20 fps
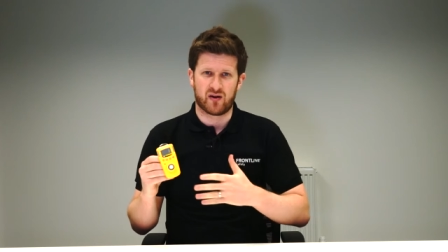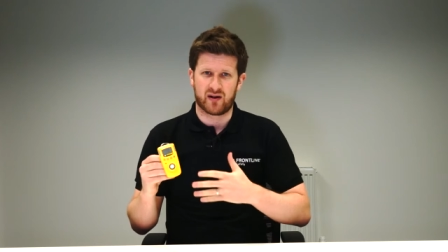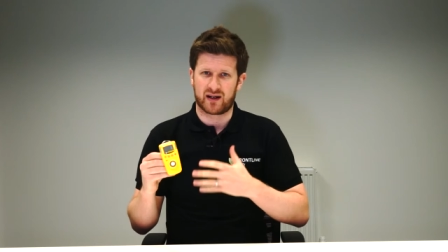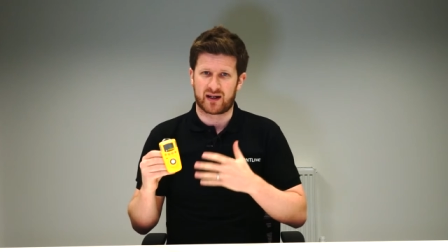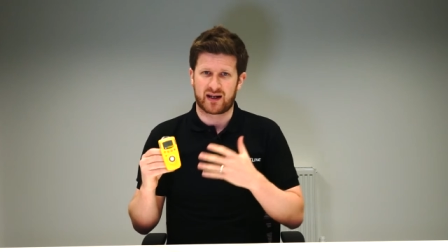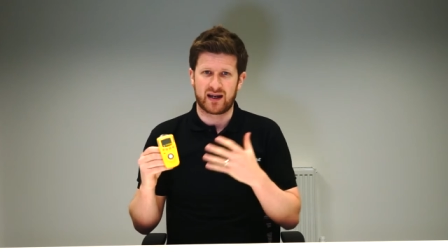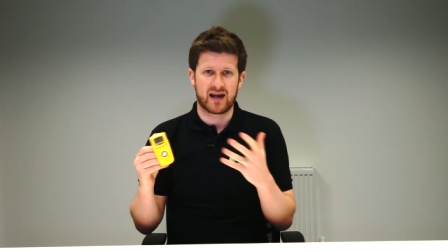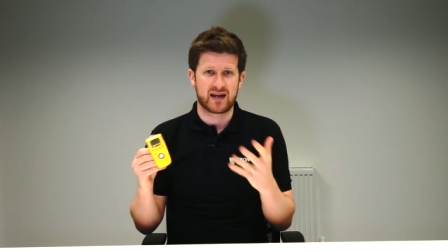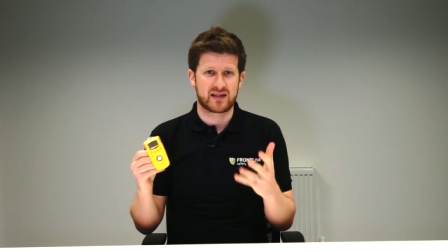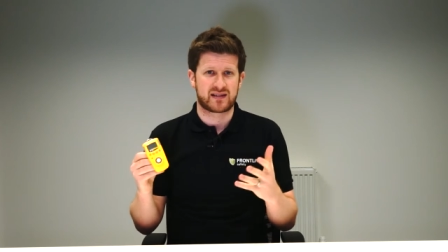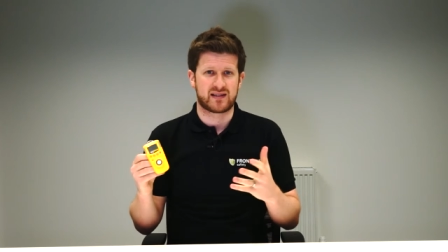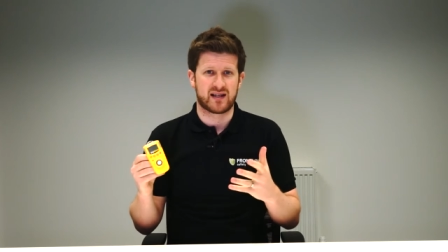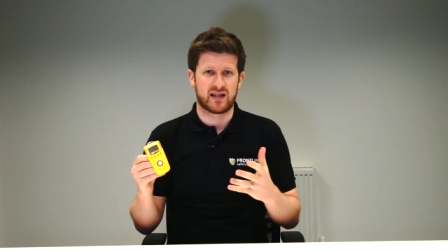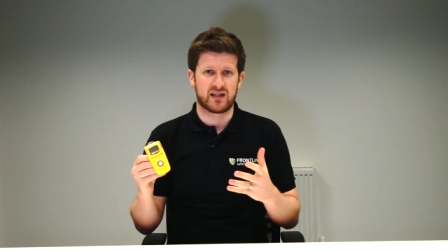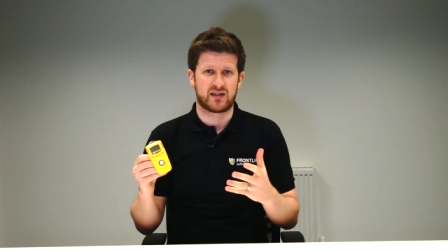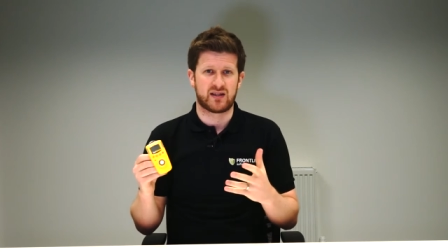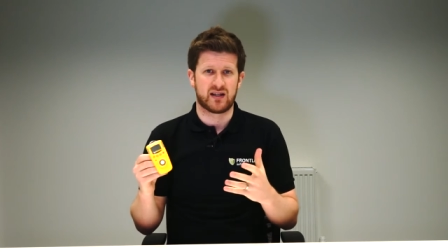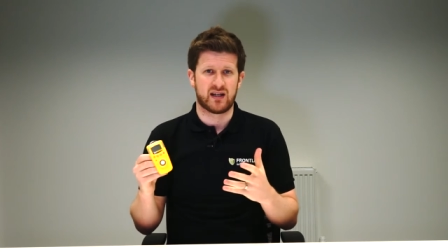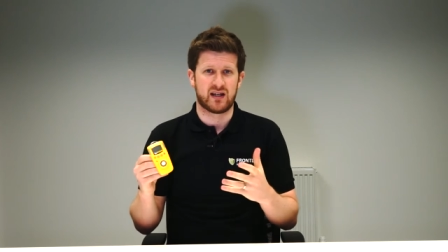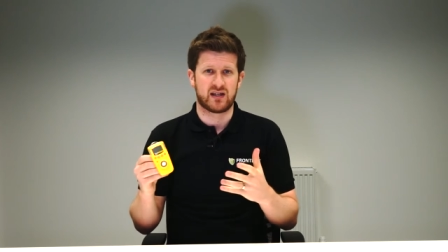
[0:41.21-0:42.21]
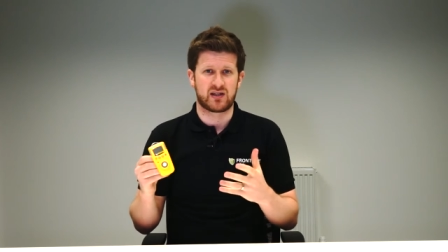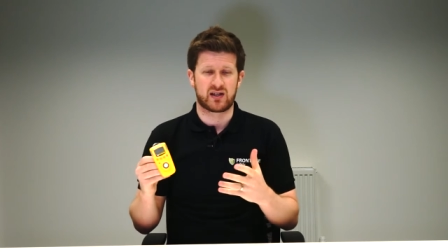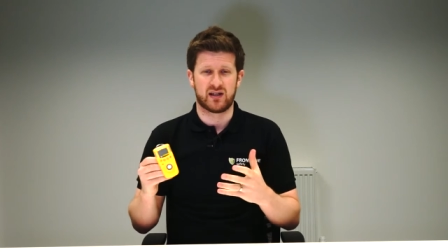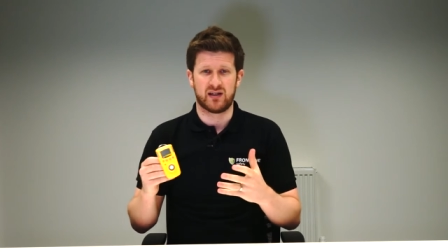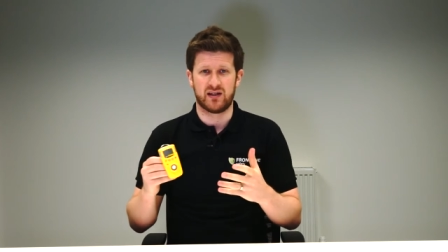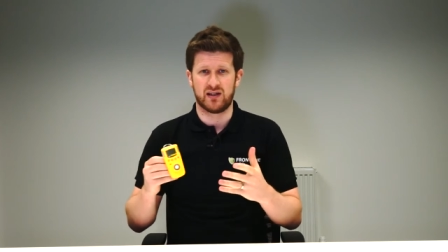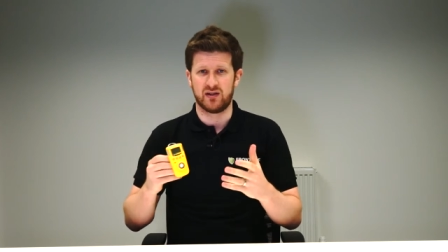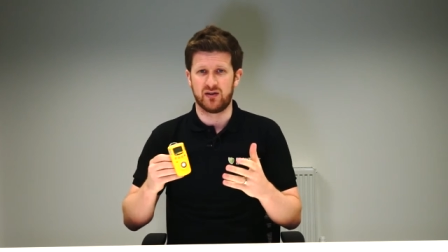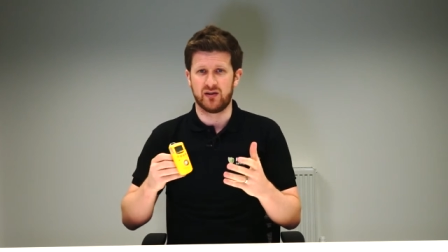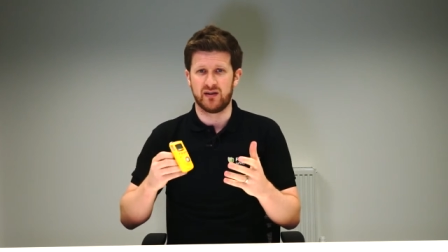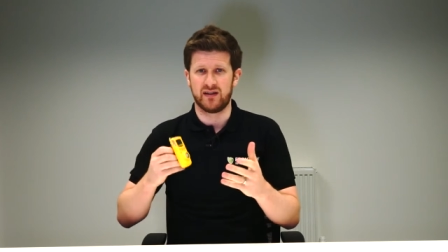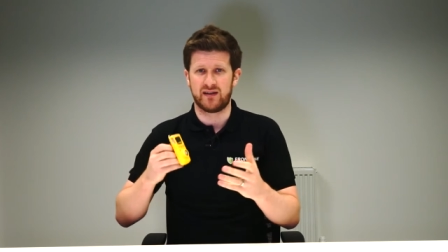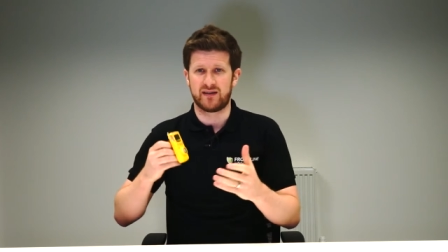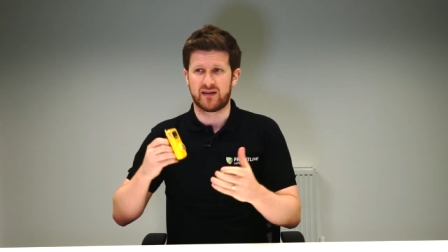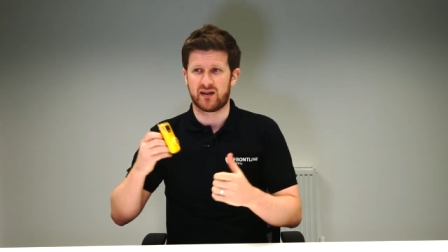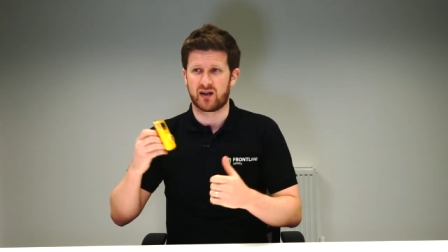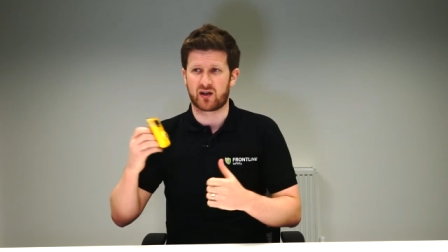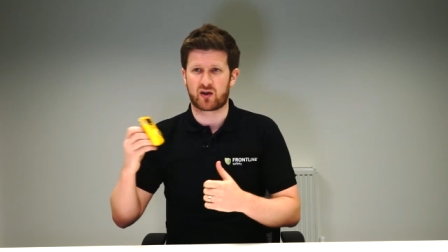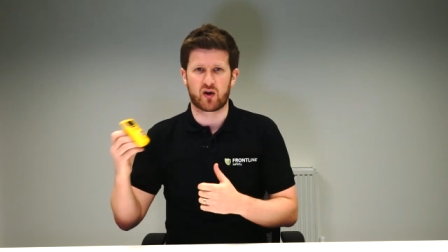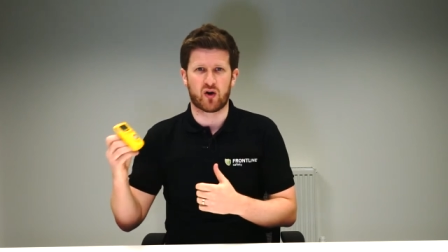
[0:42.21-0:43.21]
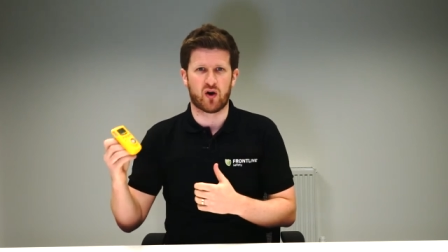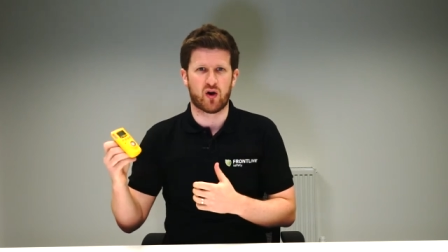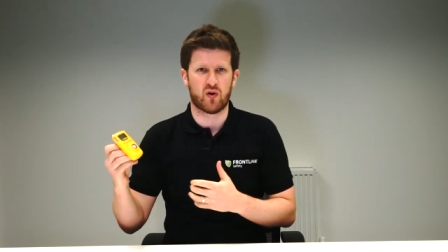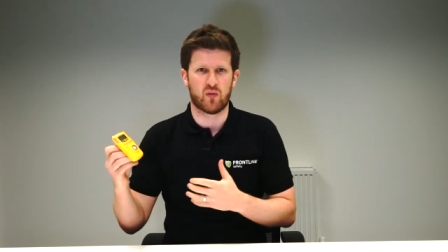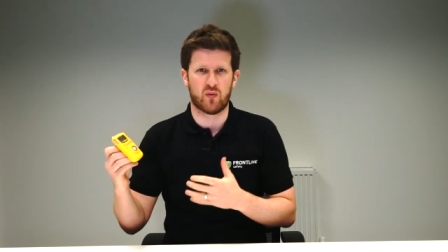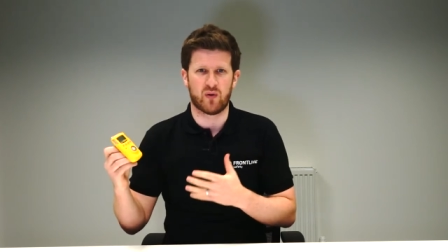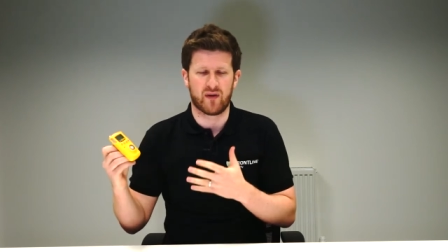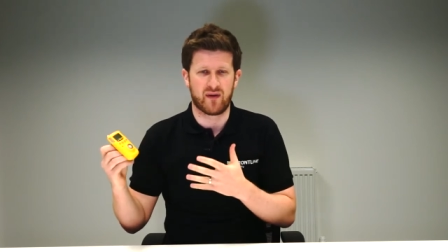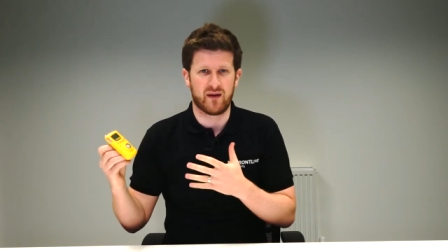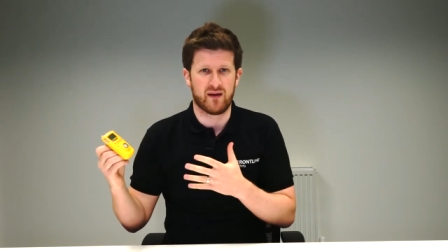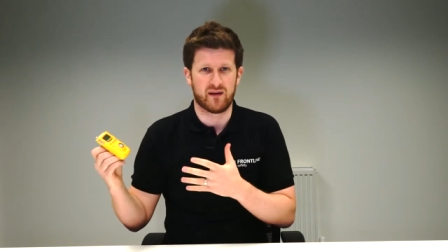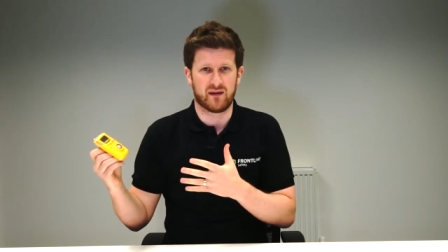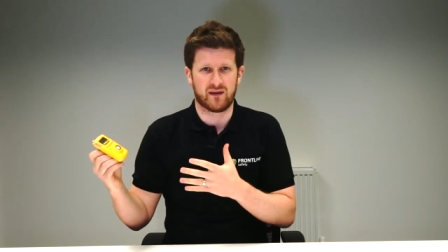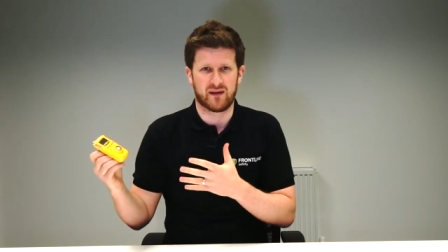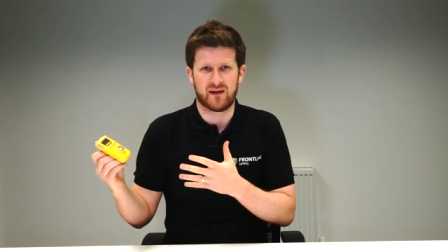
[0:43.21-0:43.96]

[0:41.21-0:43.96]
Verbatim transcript: or a gas situation and you need to recall what the,